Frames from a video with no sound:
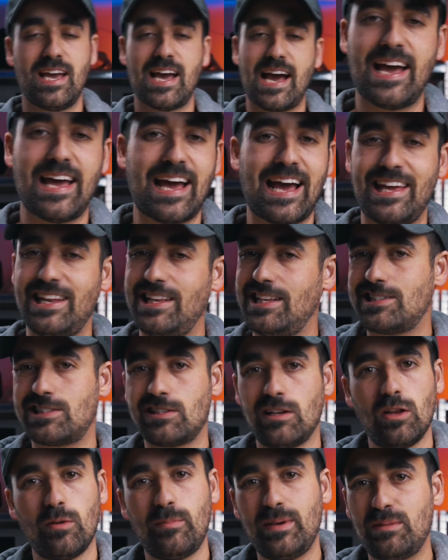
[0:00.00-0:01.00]
It's
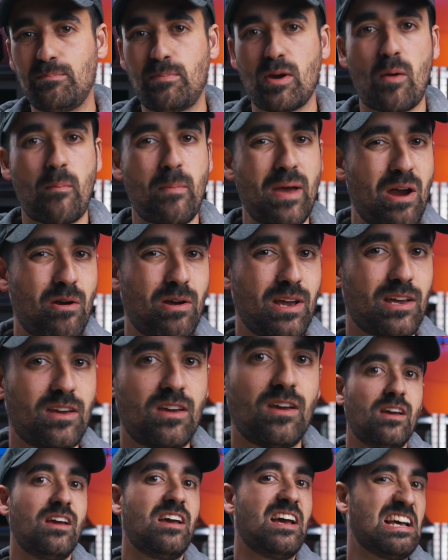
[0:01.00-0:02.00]
a little bit
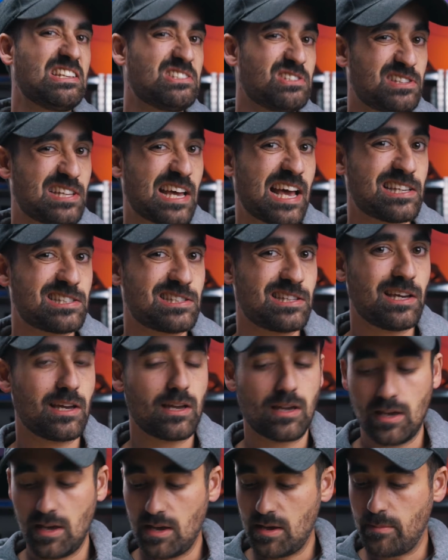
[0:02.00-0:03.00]
barbaric as a
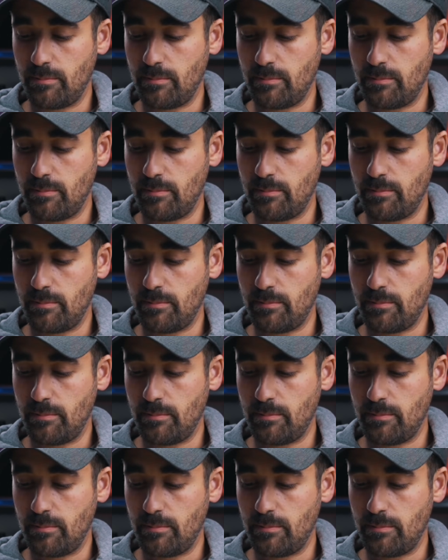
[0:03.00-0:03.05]
testing,